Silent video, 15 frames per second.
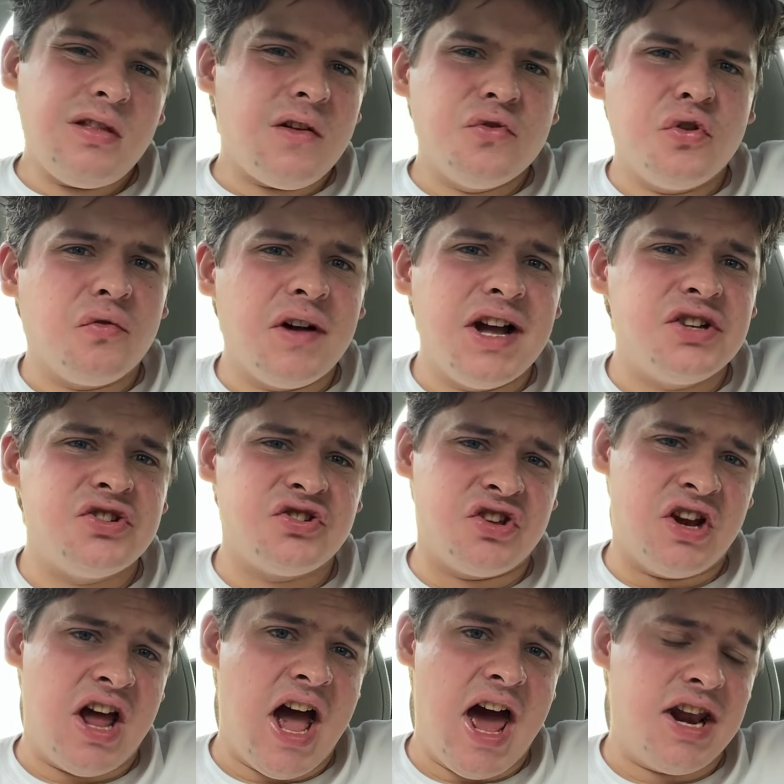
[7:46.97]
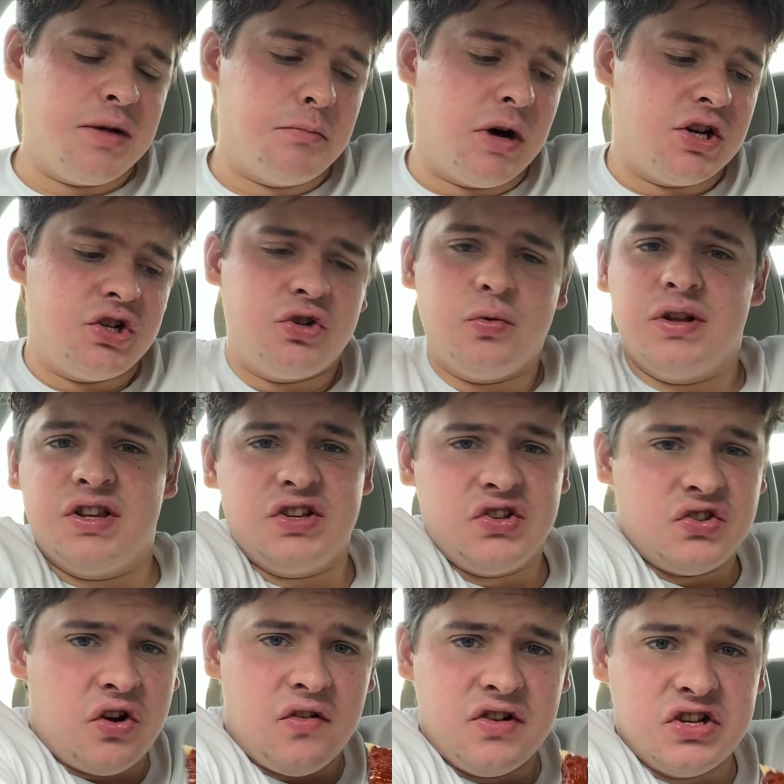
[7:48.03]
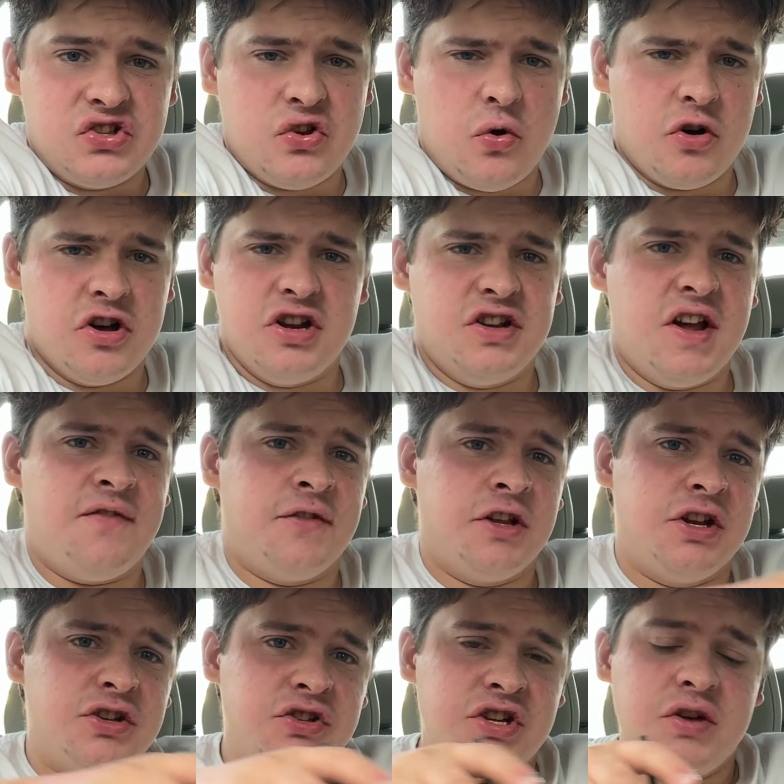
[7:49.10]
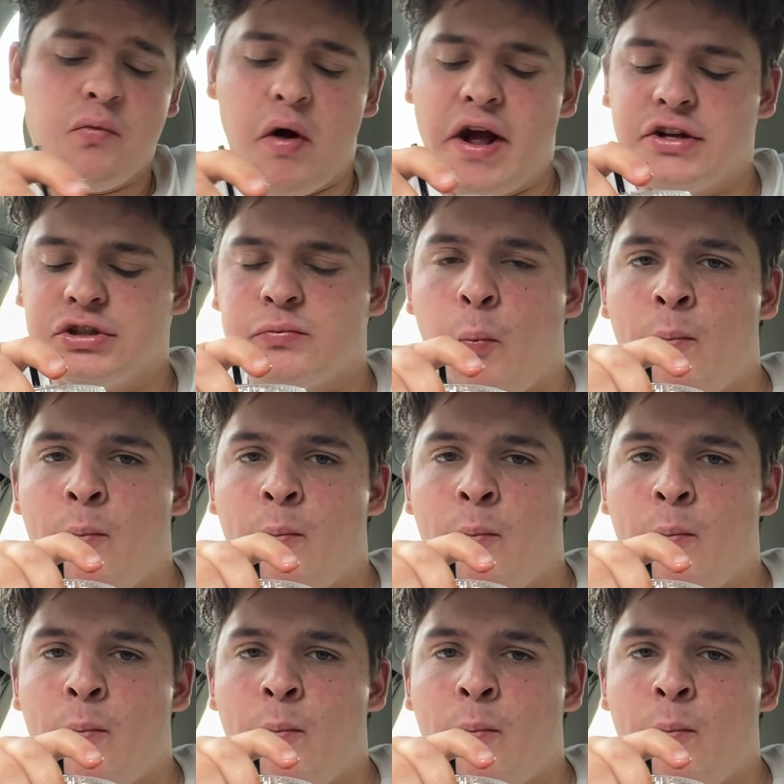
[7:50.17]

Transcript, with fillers: the ranch isn't adding much to it. This is already so good, it definitely doesn't need ranch.